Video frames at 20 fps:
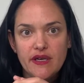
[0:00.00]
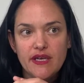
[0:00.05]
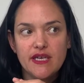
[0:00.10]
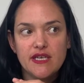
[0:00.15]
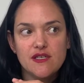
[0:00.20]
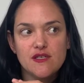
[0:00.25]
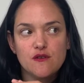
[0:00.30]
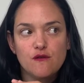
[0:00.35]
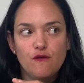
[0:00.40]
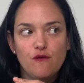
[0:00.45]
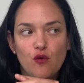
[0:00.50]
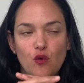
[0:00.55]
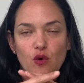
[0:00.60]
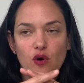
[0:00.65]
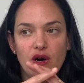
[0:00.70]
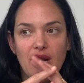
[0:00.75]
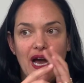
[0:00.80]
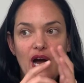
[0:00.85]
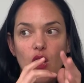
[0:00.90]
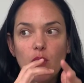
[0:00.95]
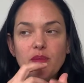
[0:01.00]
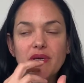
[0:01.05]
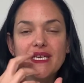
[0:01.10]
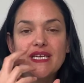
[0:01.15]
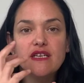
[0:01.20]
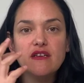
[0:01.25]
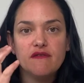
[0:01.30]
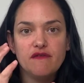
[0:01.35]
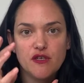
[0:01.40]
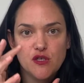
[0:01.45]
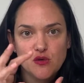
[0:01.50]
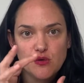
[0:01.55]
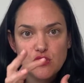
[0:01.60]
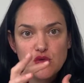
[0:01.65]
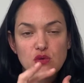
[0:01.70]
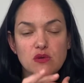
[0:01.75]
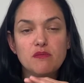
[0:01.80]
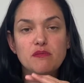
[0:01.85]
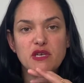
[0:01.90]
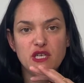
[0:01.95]
is for helping individuals
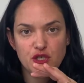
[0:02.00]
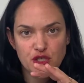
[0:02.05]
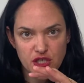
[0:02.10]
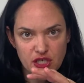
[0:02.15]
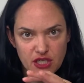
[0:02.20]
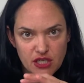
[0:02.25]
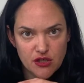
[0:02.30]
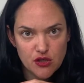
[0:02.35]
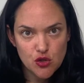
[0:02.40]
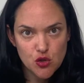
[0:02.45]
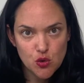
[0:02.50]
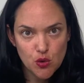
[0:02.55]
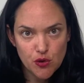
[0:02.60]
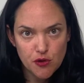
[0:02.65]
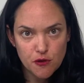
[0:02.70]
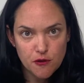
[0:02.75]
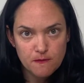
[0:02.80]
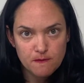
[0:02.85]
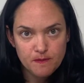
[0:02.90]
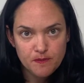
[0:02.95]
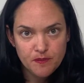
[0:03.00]
with binge eating disorder.